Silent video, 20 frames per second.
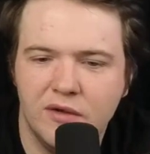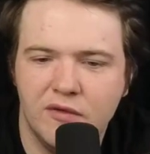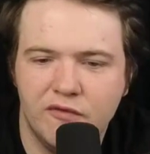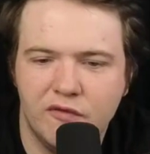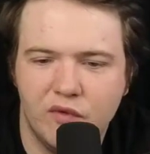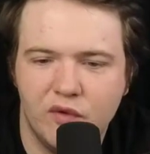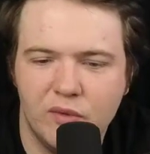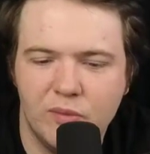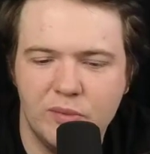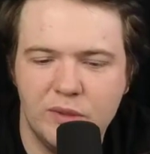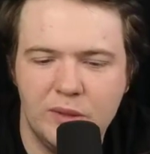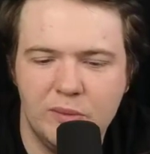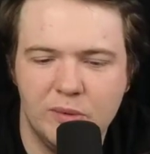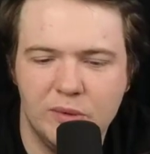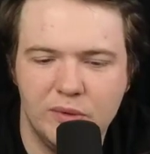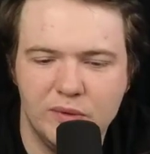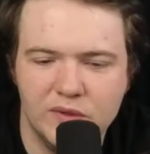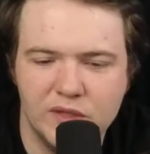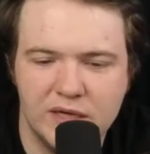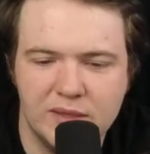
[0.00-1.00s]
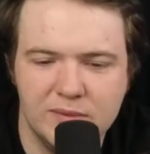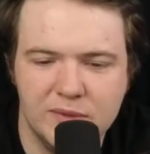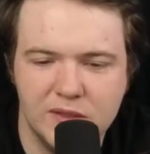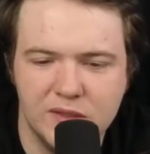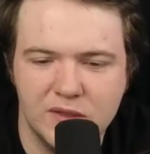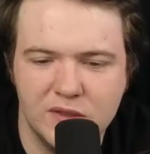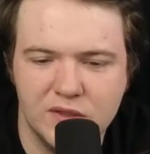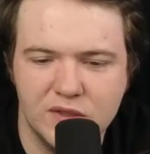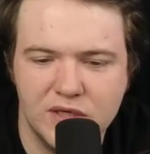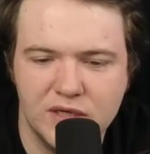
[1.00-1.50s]
4 people who typed
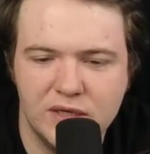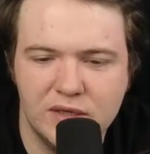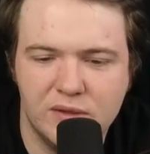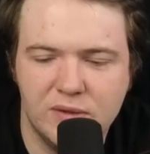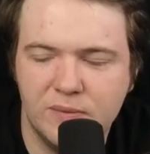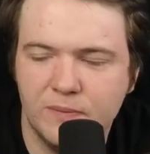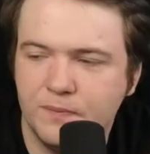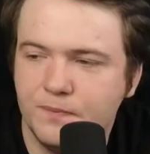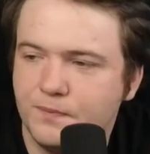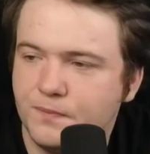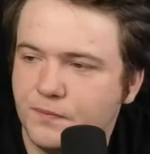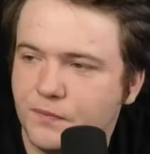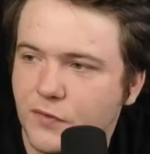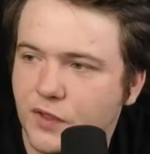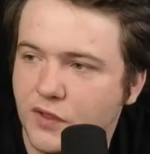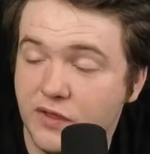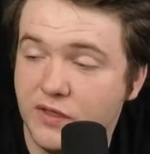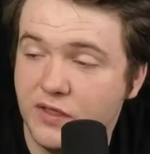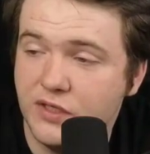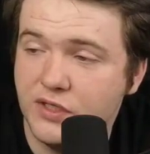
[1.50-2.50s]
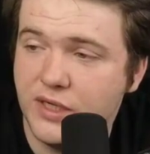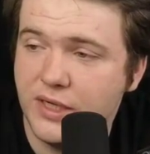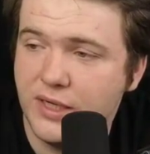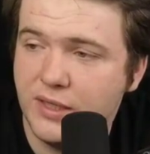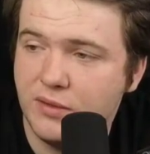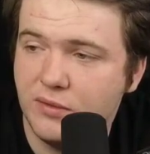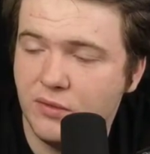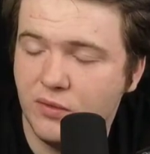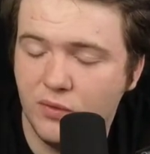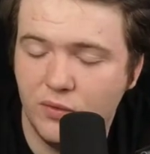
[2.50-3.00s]
in the channel, in the
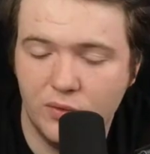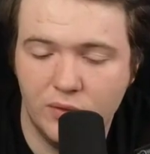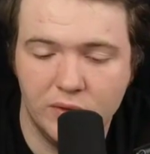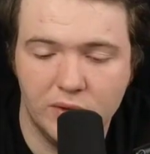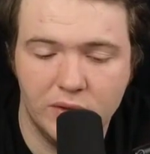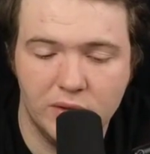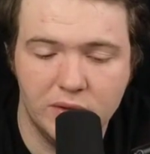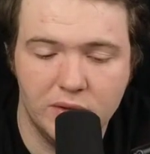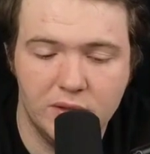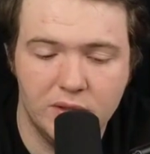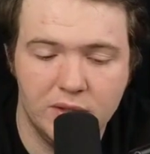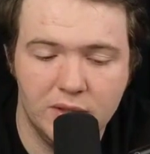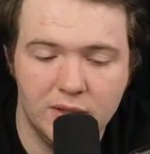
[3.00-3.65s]
chat, or